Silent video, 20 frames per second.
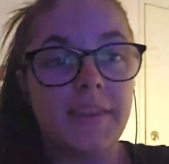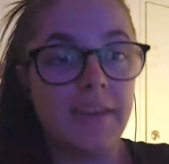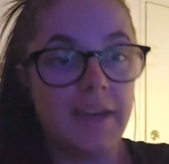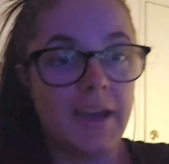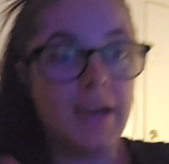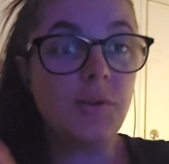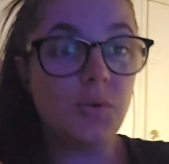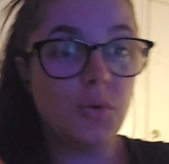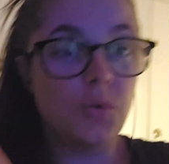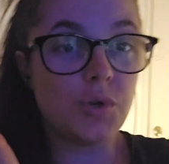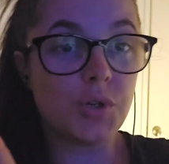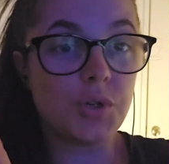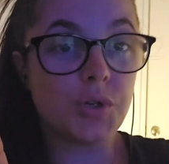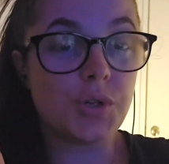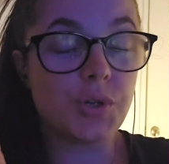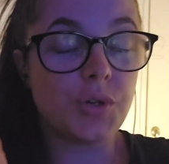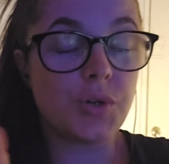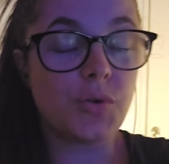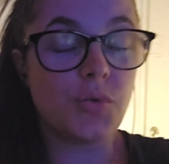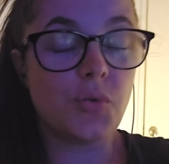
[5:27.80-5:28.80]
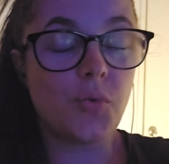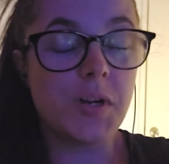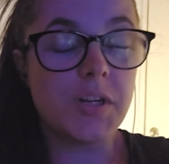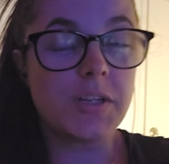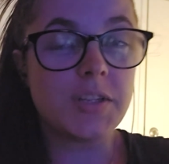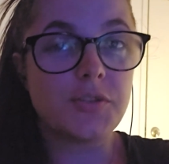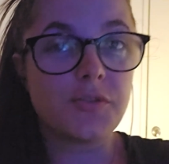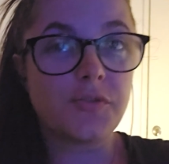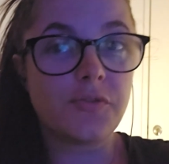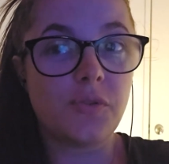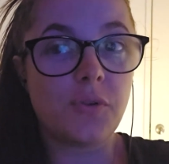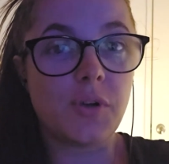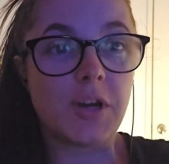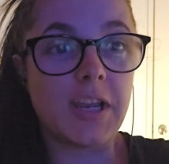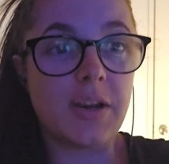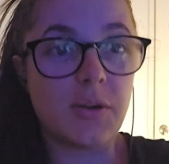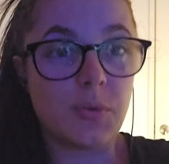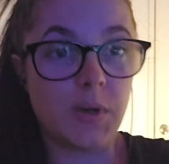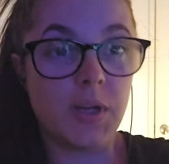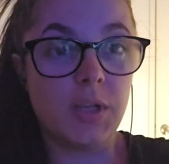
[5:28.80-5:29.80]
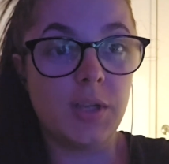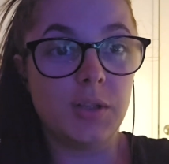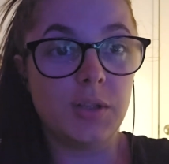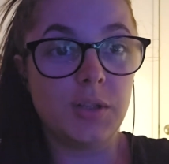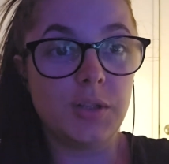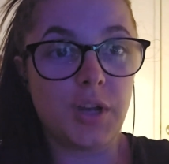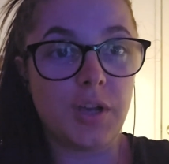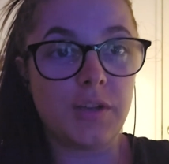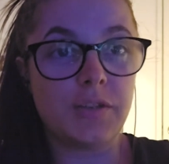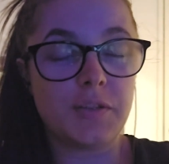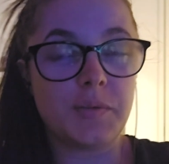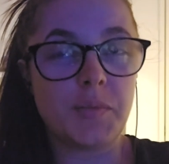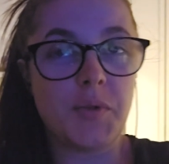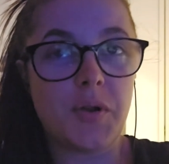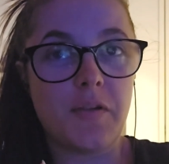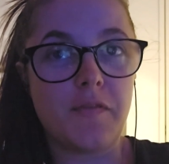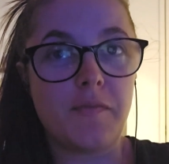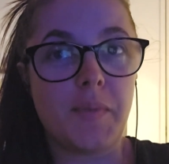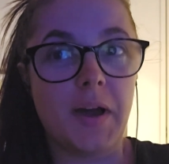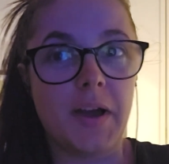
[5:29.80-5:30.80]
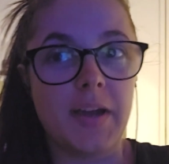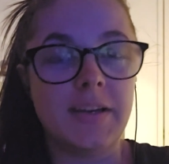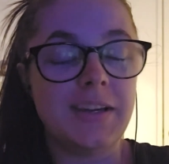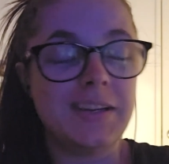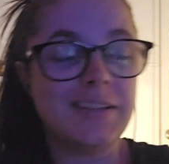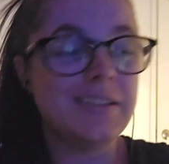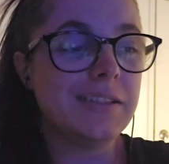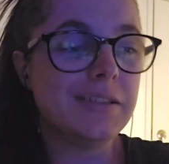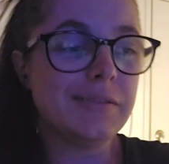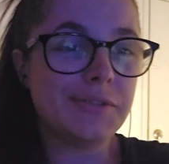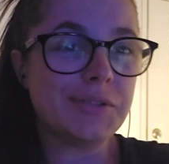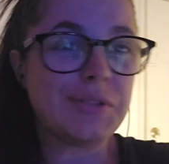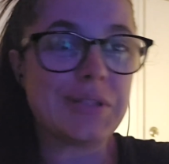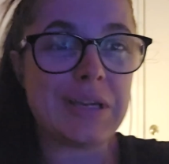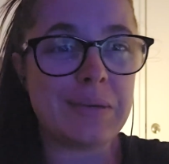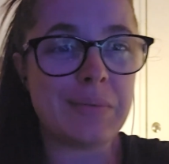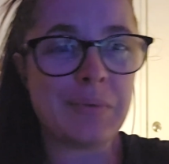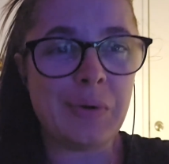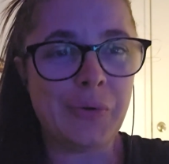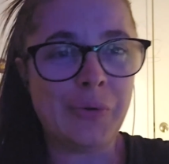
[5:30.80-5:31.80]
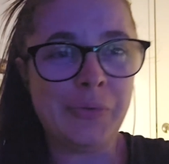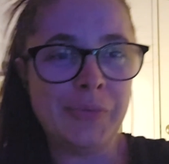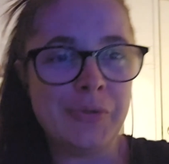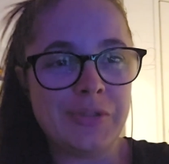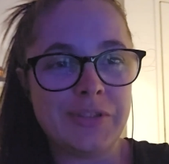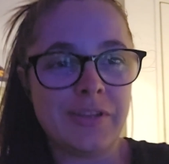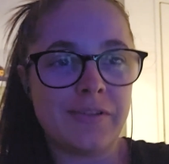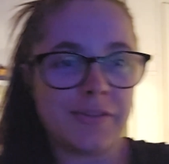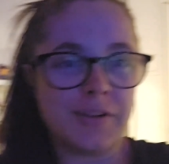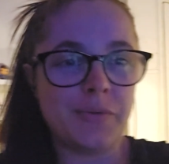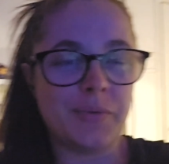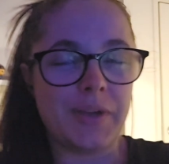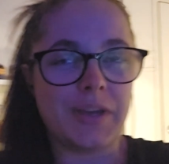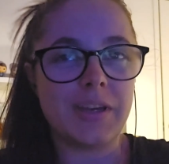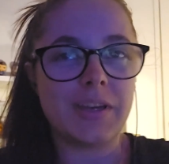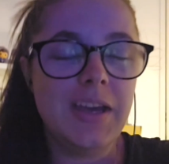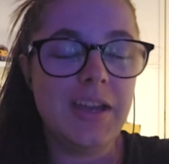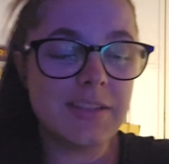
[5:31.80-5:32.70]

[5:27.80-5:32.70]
That order was for a regular customer of mine. I deliver to him almost every week.